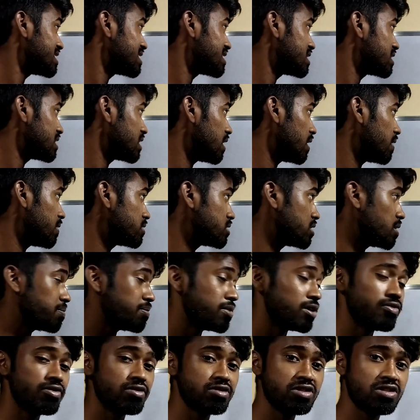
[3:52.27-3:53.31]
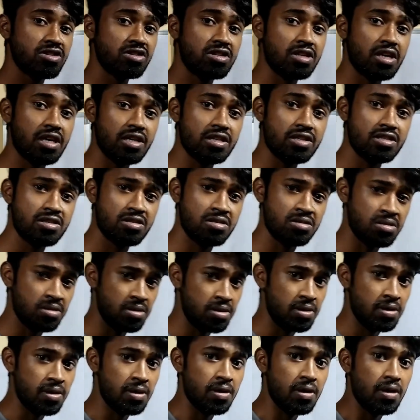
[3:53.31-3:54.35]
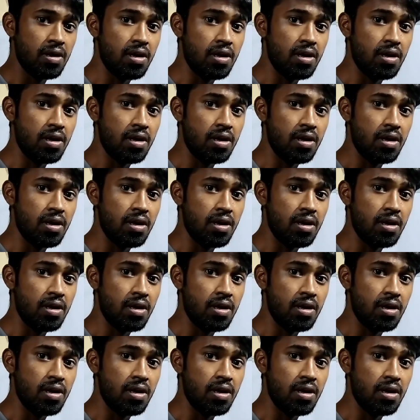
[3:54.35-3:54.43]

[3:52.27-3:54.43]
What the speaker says: this simple future tense